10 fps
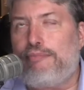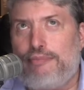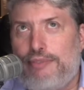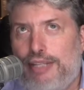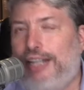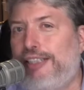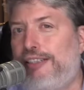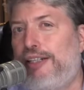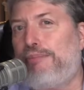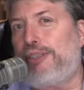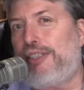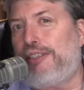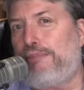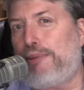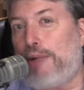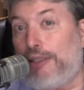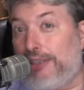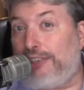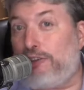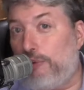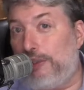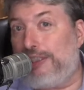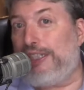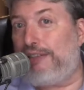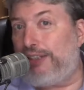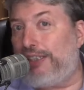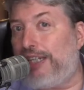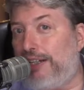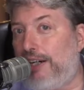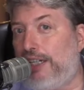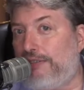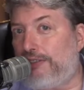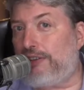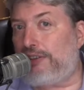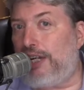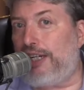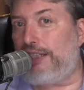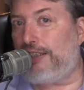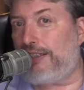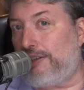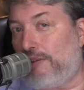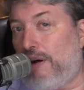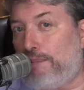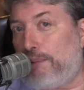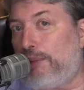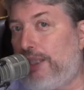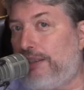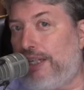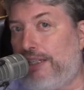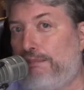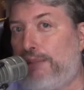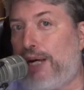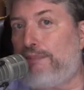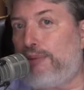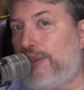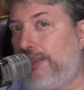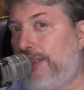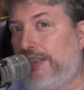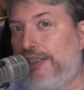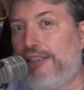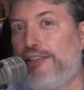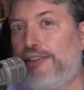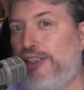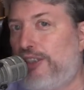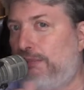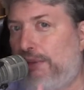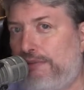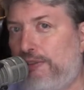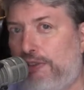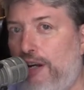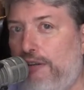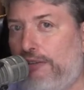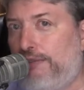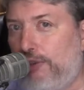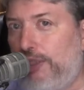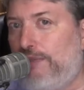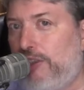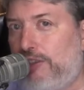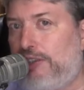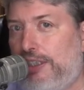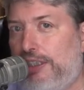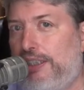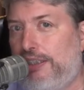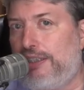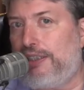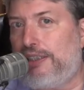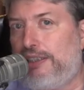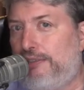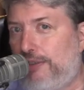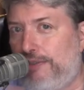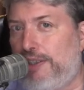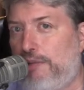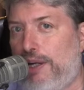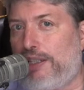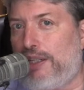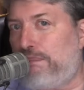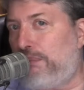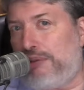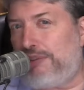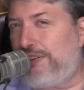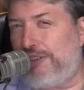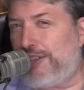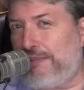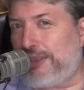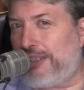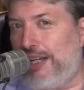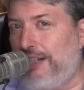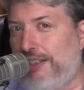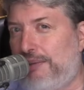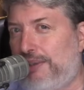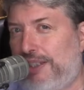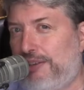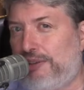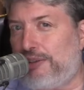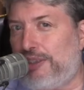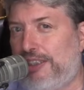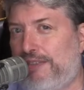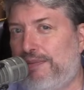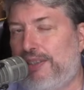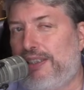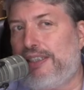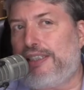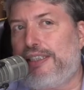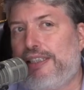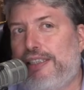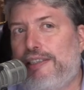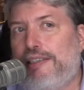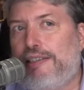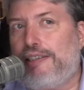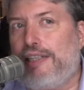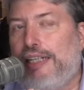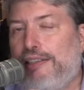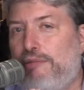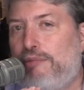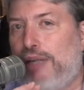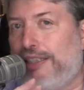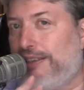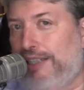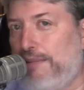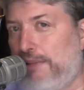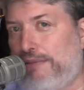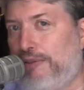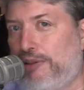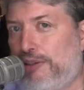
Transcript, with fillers: 99% of people, unless you live in that kind of society, and there are people like that in Papua and Indonesia, but if you don't, if you live in the city, if you live in Kuala Lumpur, you don't come into contact with that usually. And the same thing, of course,